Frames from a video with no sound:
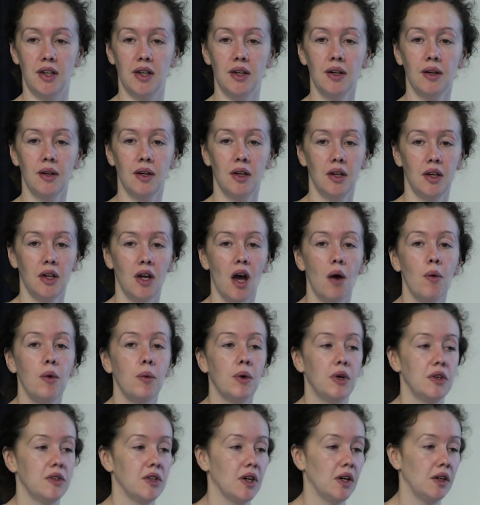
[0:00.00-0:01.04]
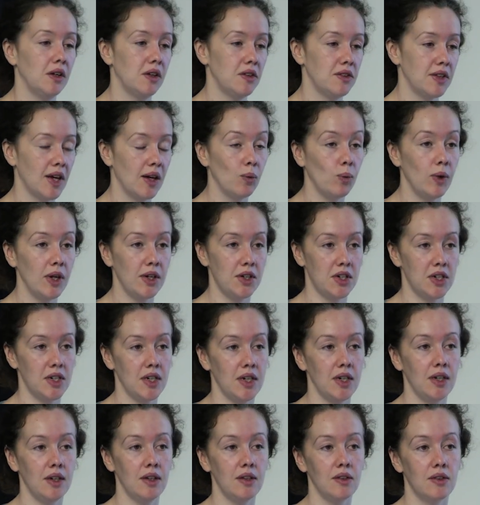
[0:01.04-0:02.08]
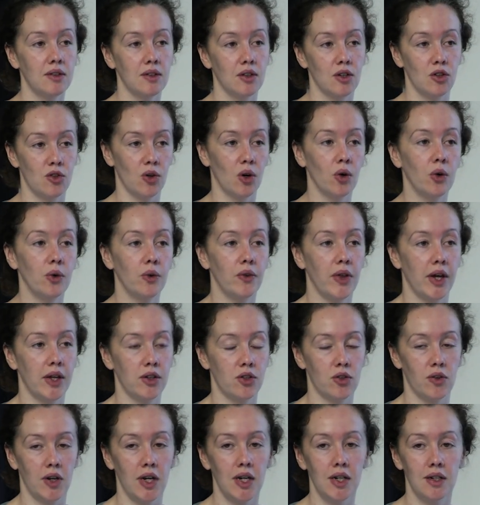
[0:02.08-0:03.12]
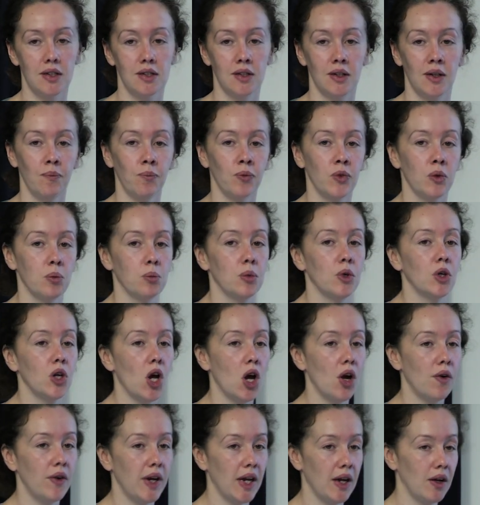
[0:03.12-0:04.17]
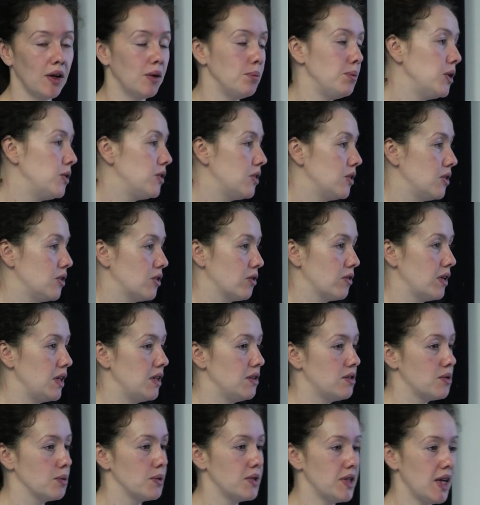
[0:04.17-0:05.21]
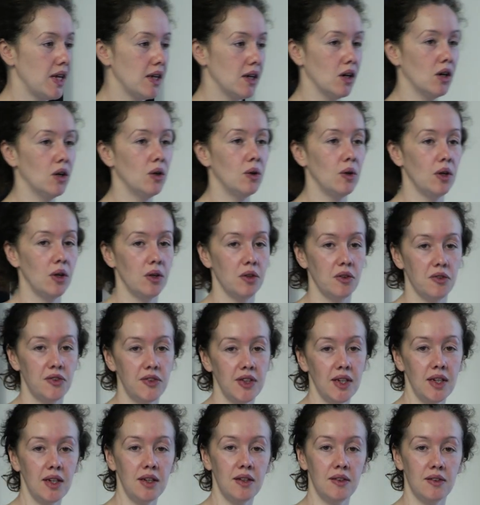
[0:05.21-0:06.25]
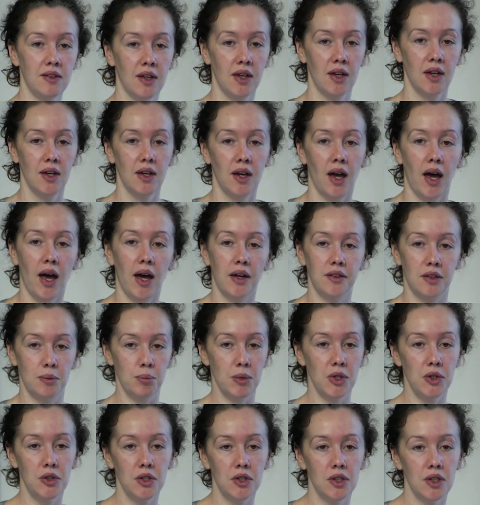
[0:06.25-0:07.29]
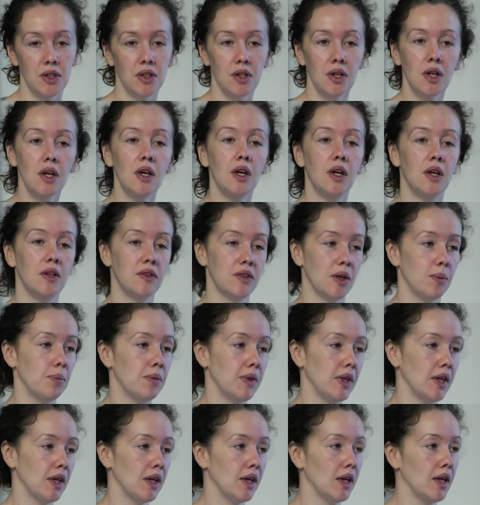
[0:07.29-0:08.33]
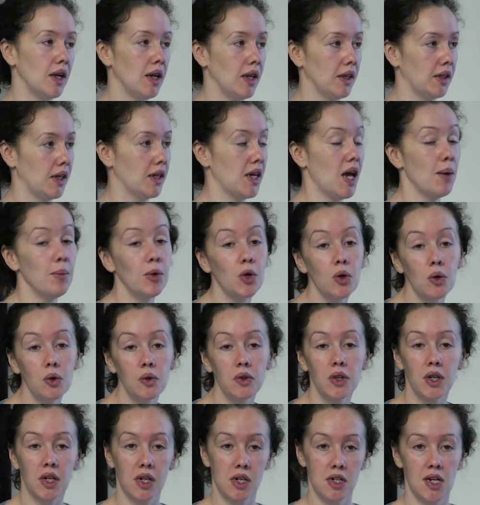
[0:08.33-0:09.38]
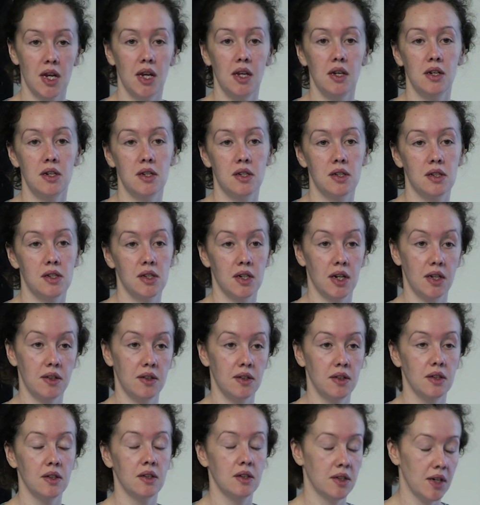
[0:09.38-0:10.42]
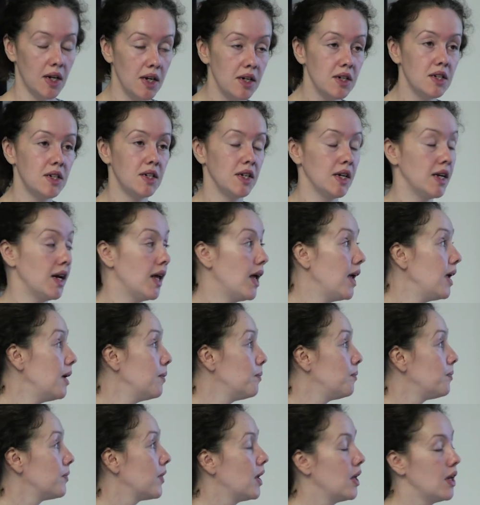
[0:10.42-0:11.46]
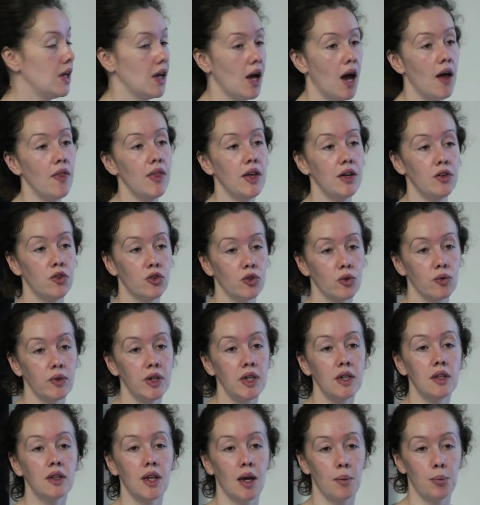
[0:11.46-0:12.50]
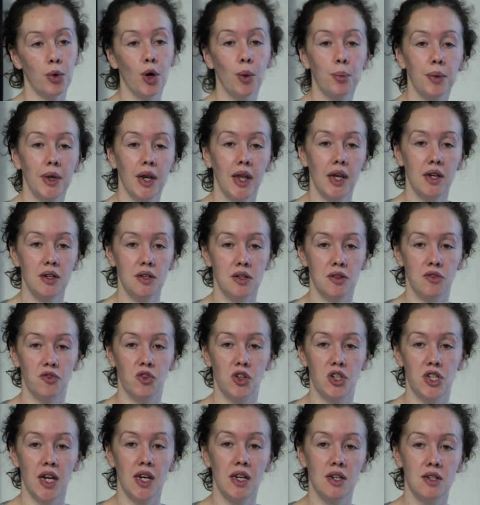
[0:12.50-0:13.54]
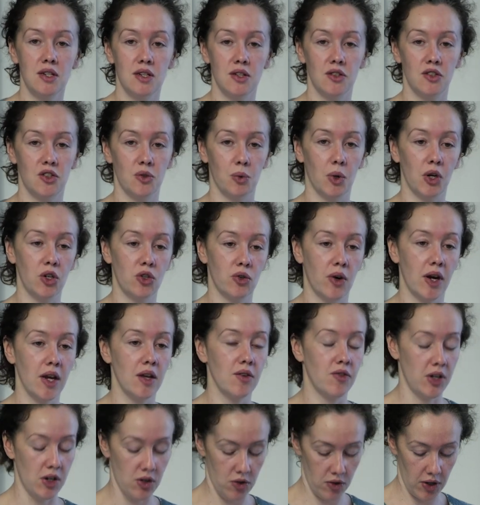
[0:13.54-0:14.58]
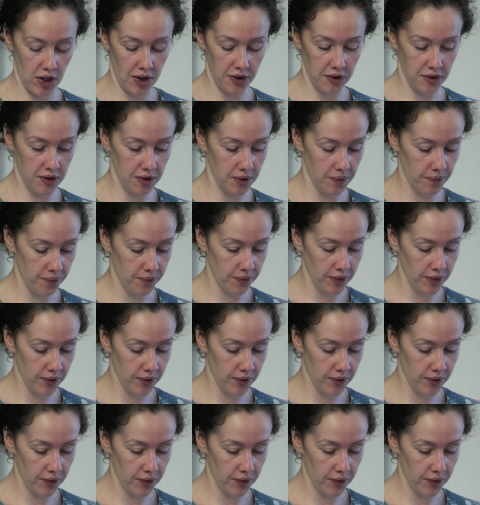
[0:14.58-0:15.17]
in, and we want to understand which genes control that trait, we'll carry out a mutant screen. So we'll take a whole load of seeds, add a mutagen, something like a chemical that can change DNA, and then screen that population for changes to our trait of interest.